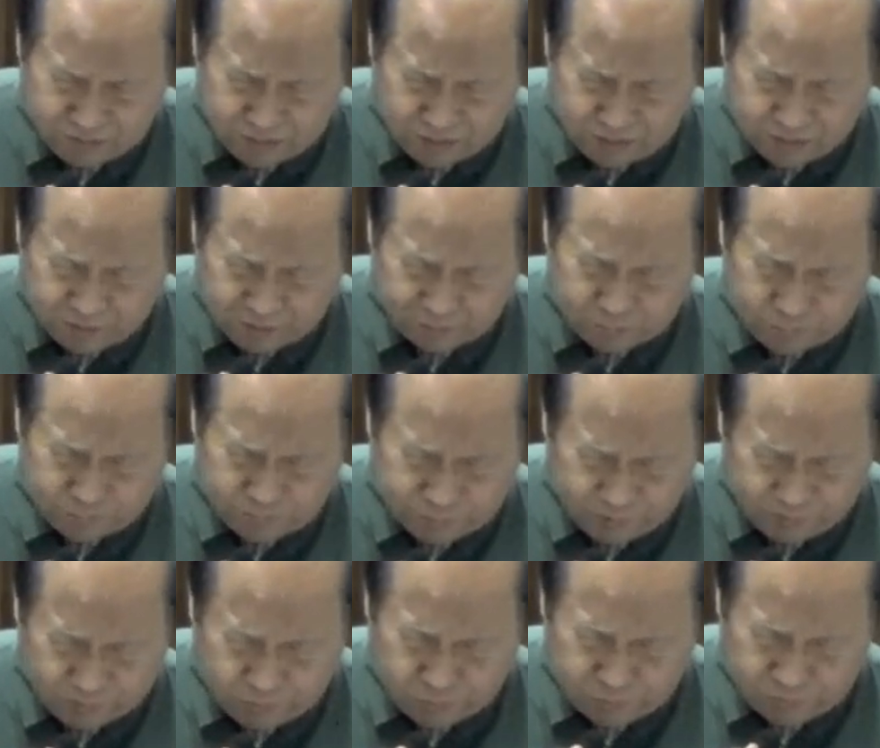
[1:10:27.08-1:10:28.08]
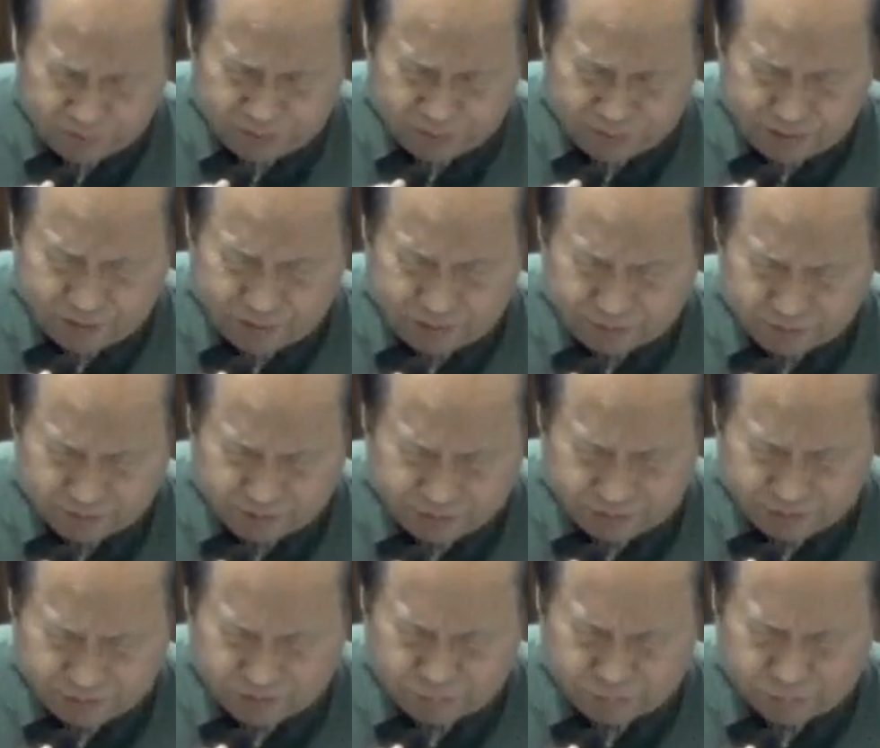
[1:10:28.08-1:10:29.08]
And we pray all these things in the
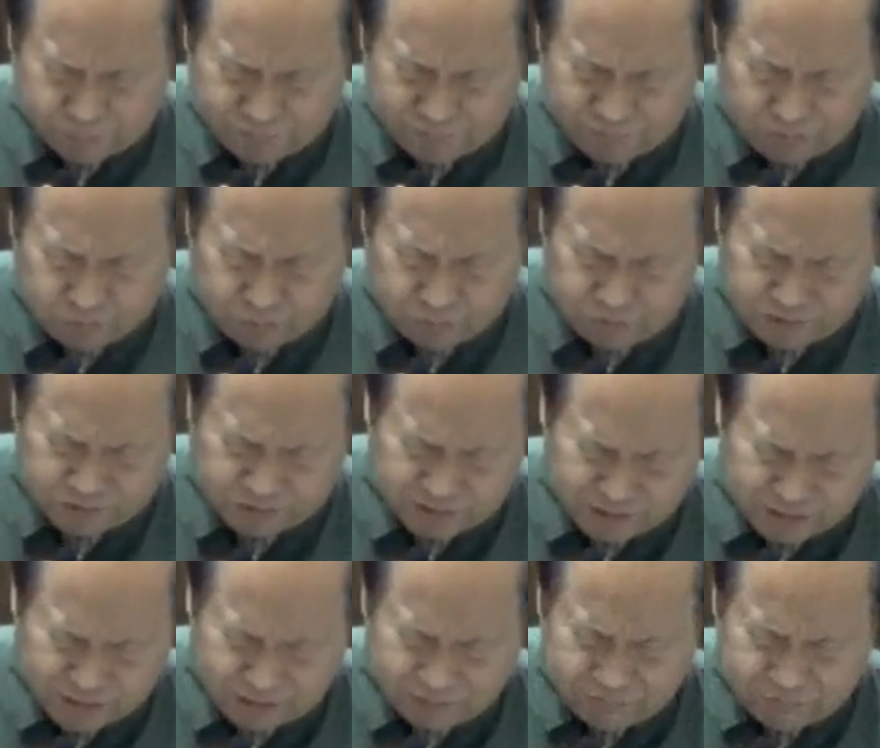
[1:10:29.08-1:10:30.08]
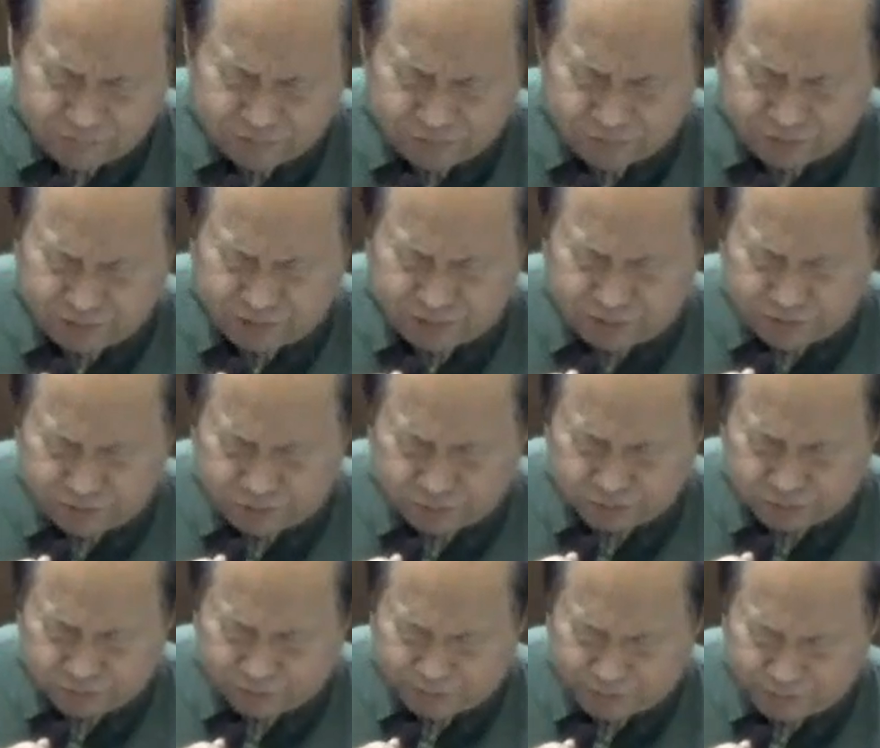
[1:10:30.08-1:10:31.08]
name of our Lord and Savior, Jesus
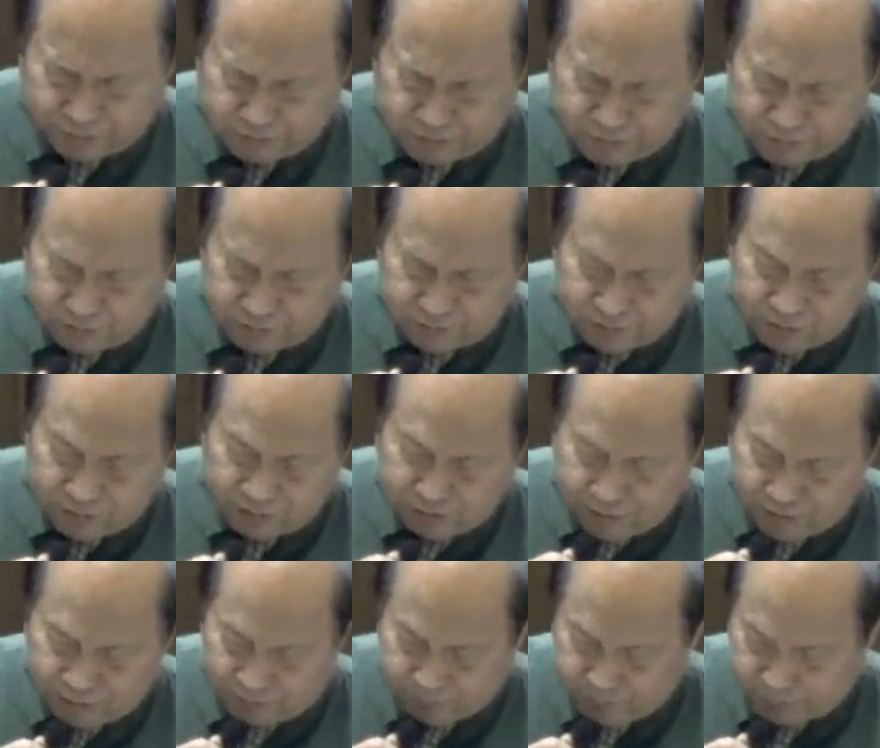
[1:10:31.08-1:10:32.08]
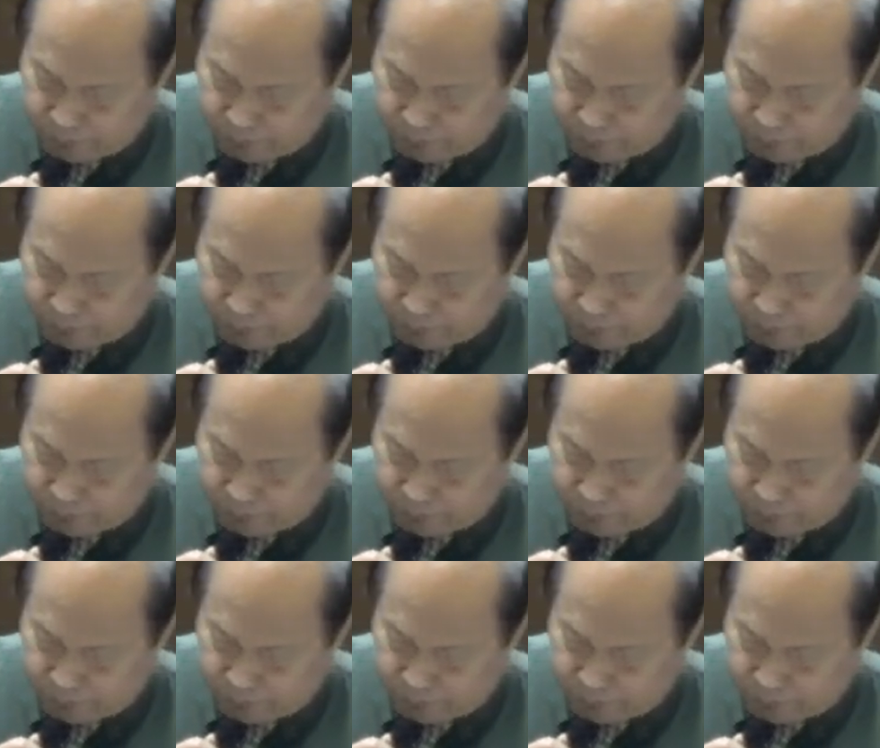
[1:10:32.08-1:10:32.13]
Christ. Amen.